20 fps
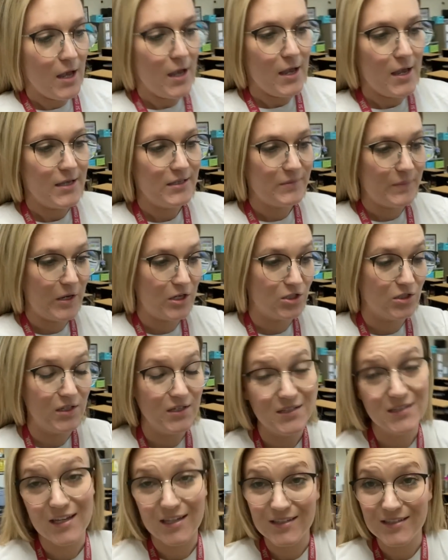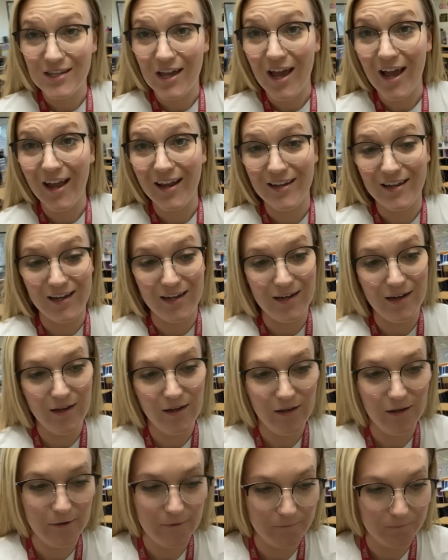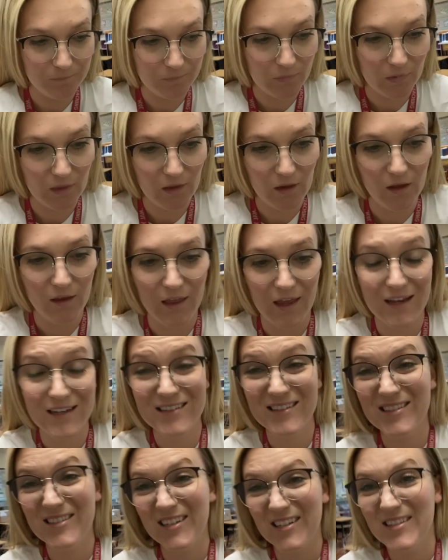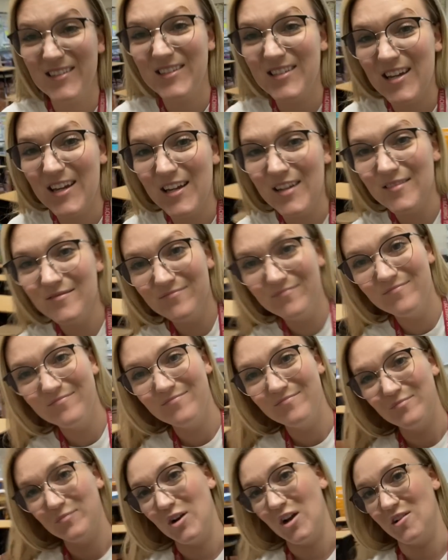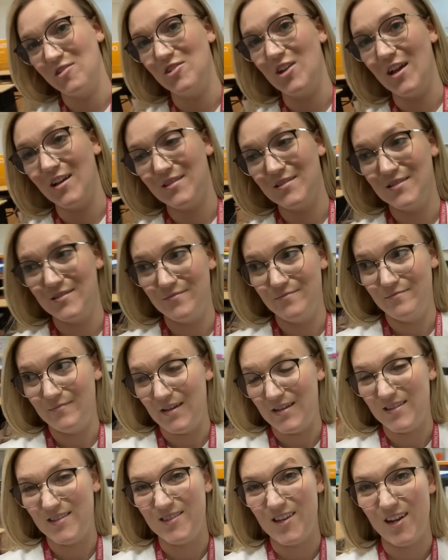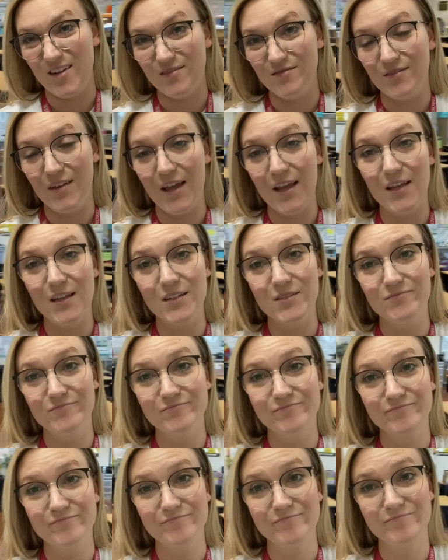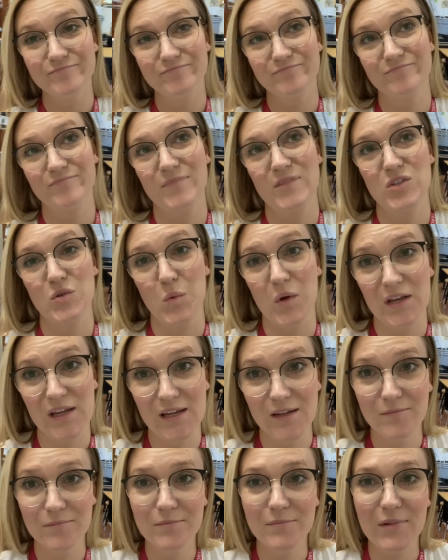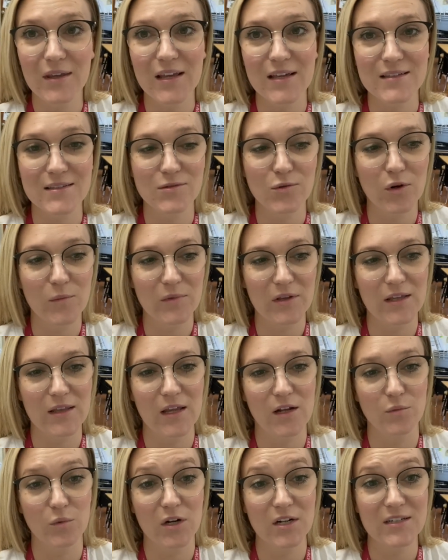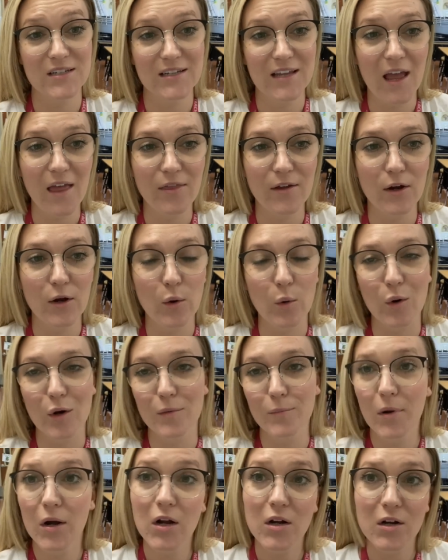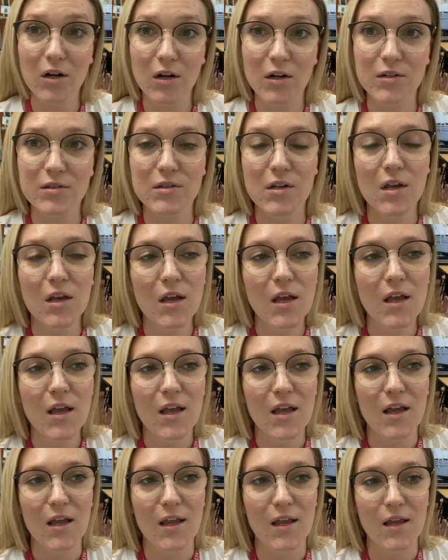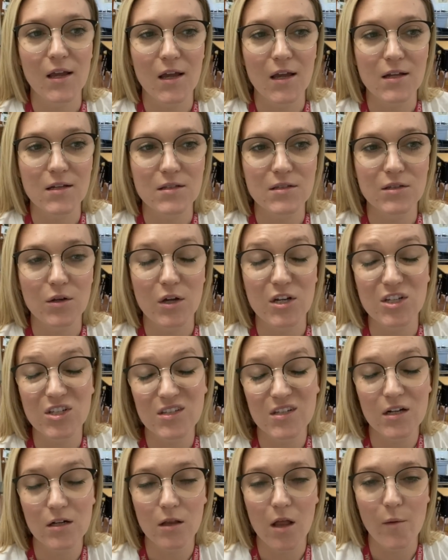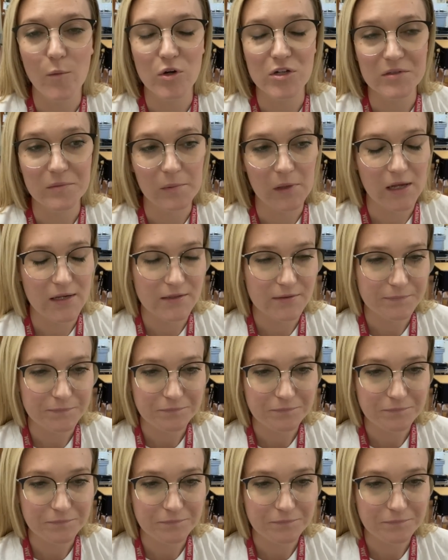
Especially since I need like 60 projects instead of like 20 because normally they'd work together or in partners and so I just need a lot more supplies.